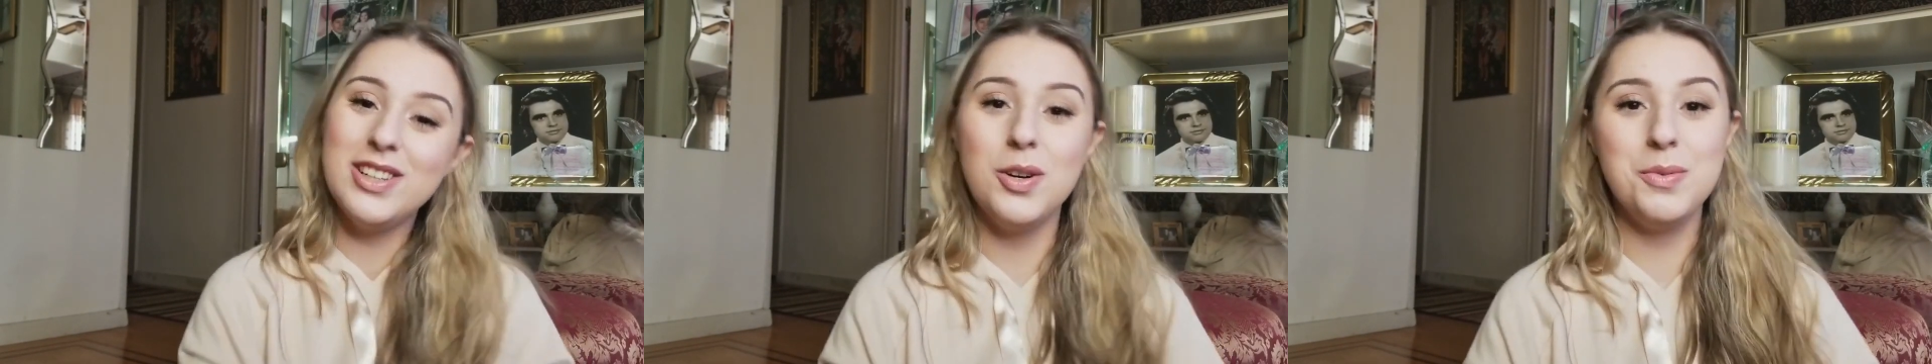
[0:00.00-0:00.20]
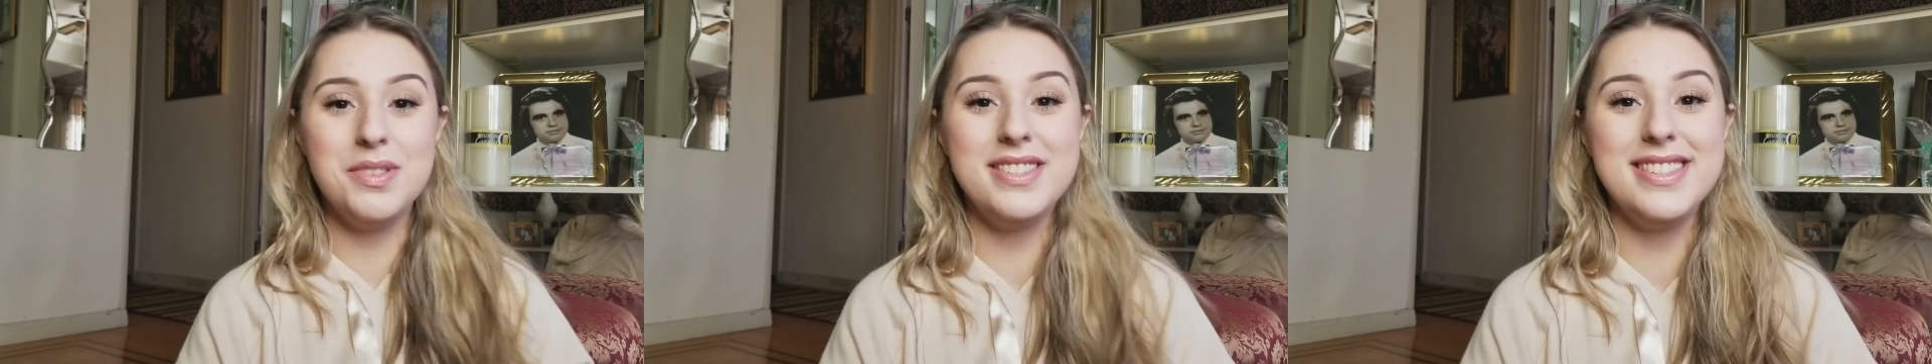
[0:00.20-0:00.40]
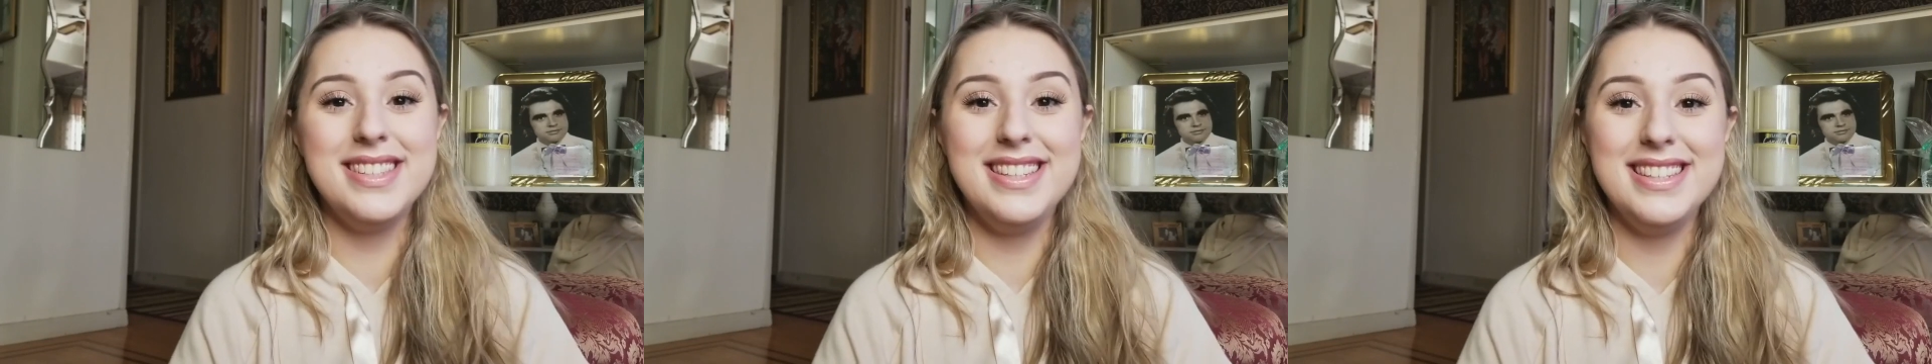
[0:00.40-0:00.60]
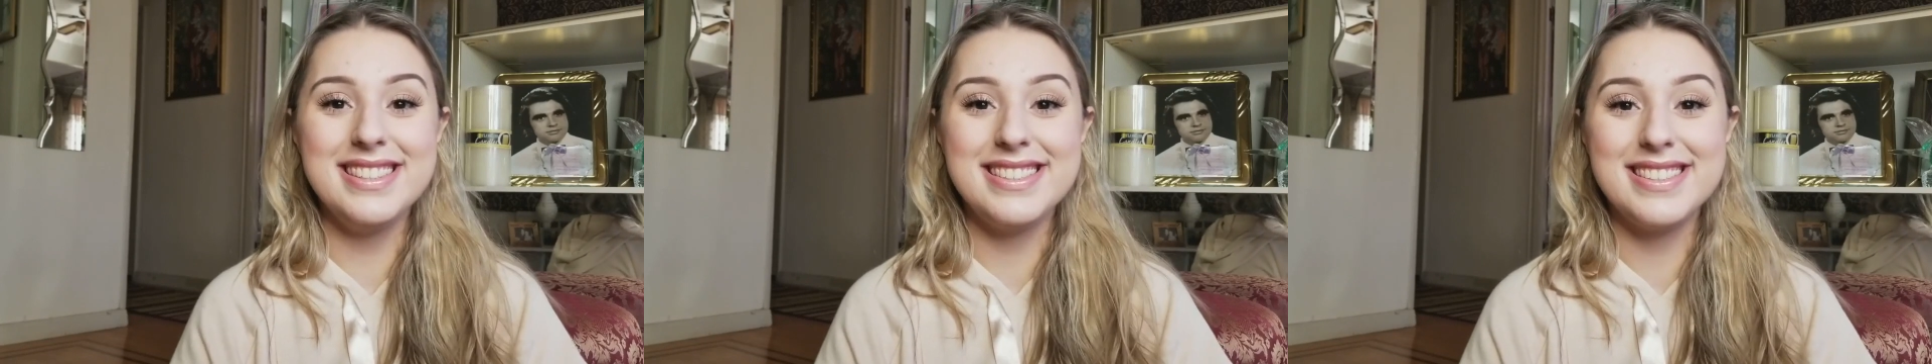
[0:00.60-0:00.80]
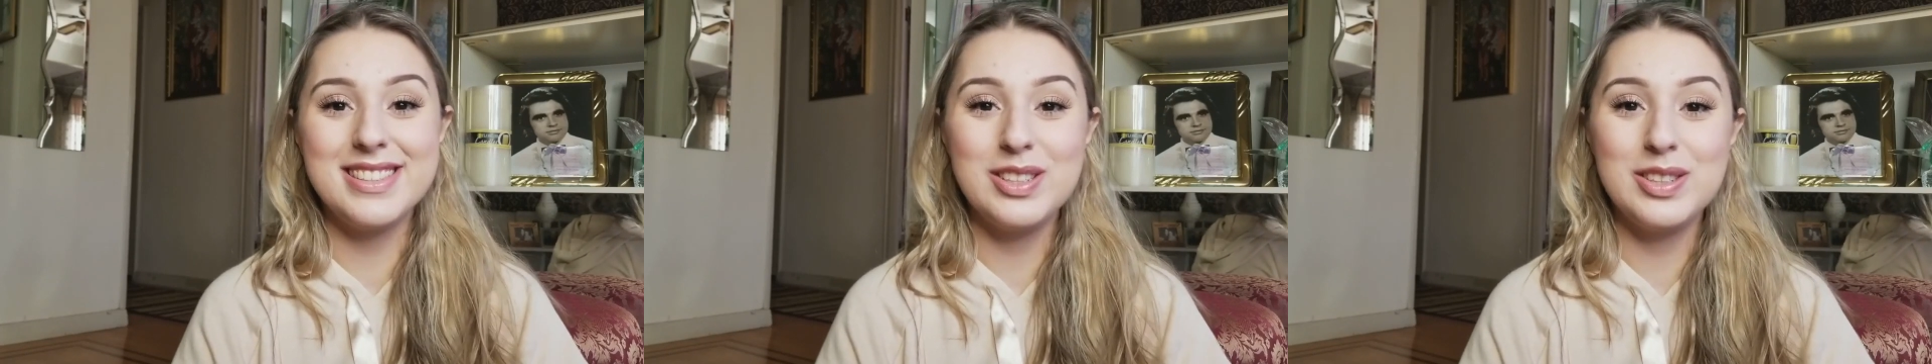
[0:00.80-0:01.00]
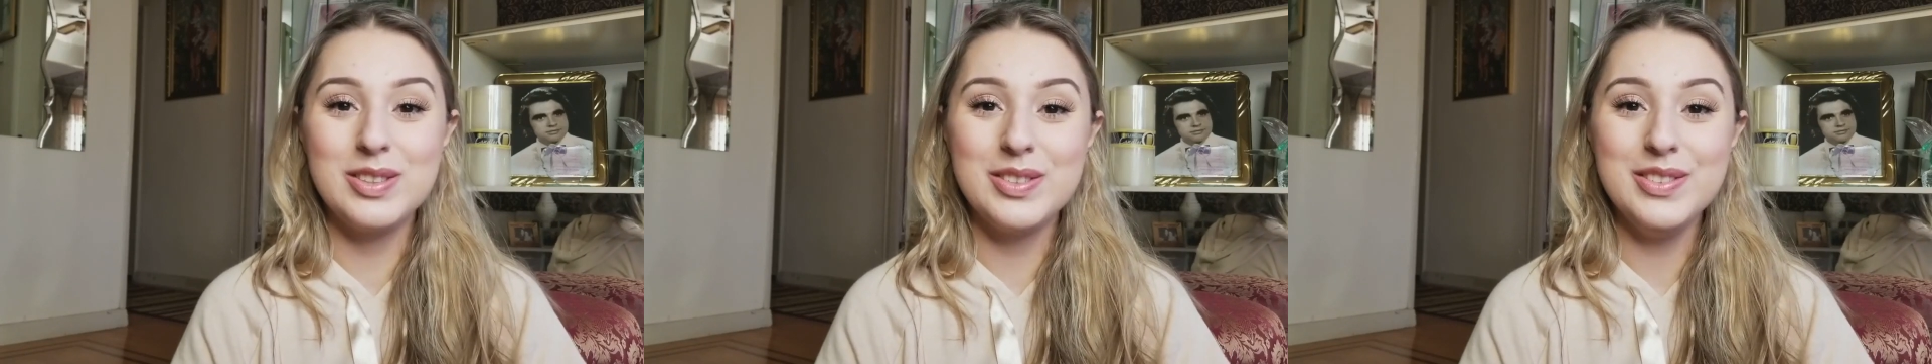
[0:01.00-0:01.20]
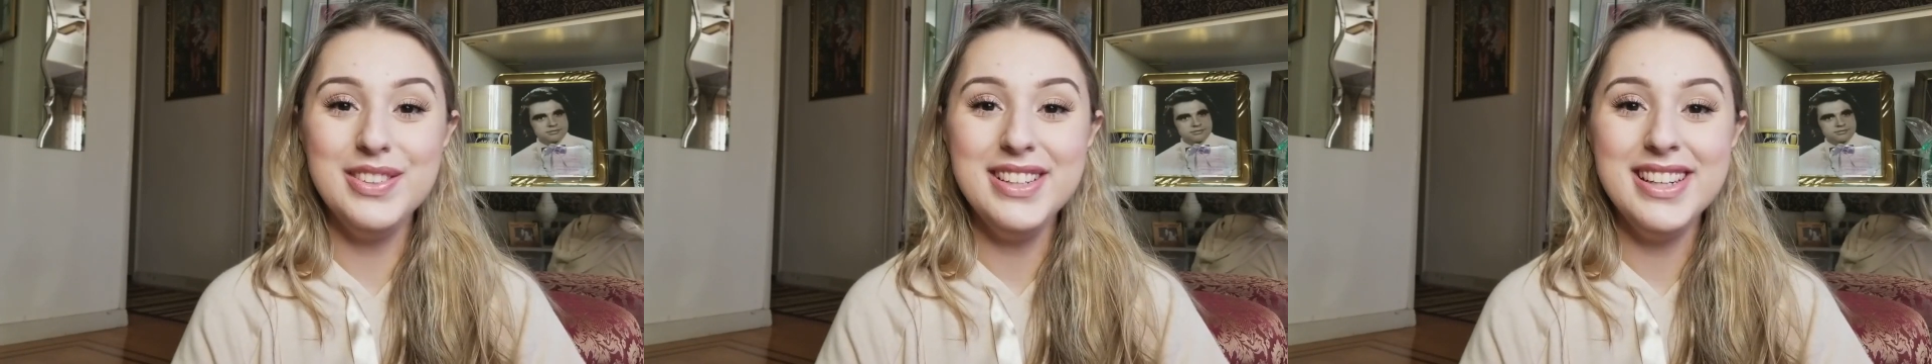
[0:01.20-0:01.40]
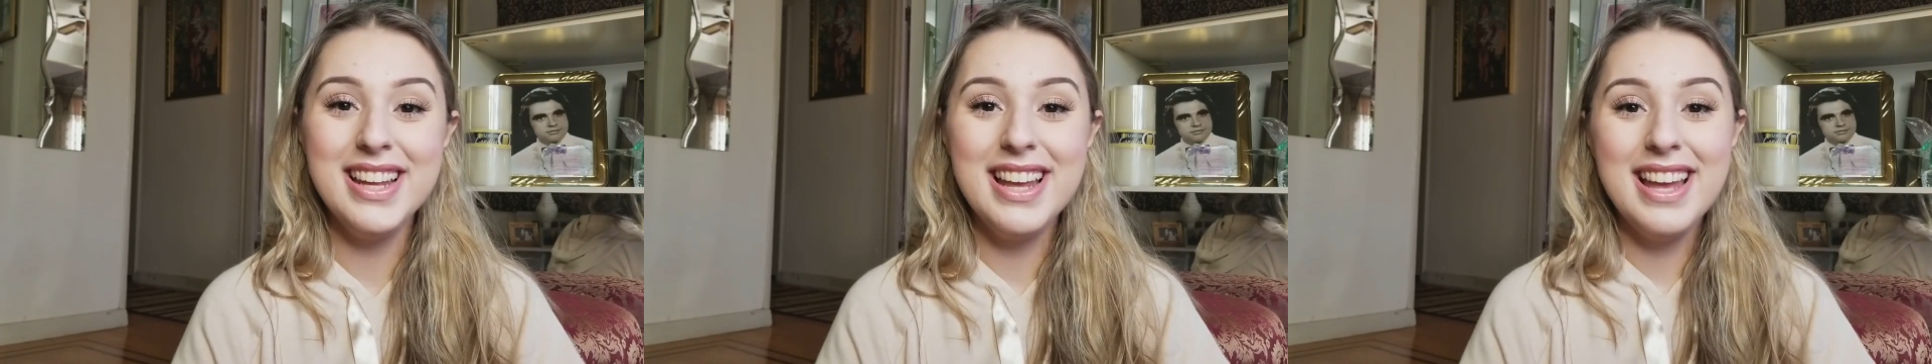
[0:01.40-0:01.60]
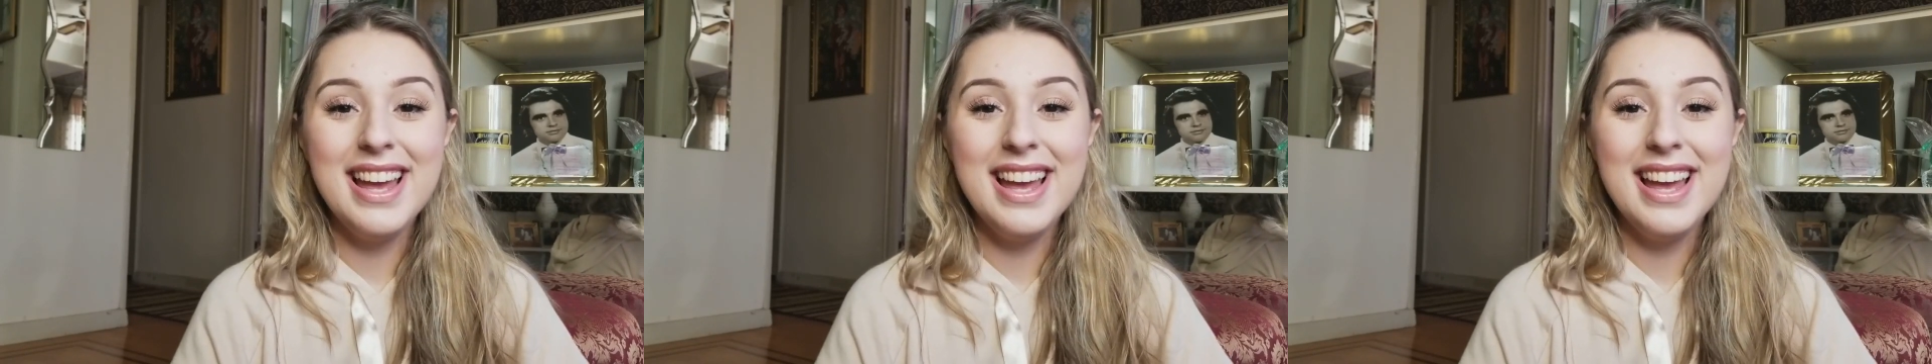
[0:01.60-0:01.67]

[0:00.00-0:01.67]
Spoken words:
Hope to see you soon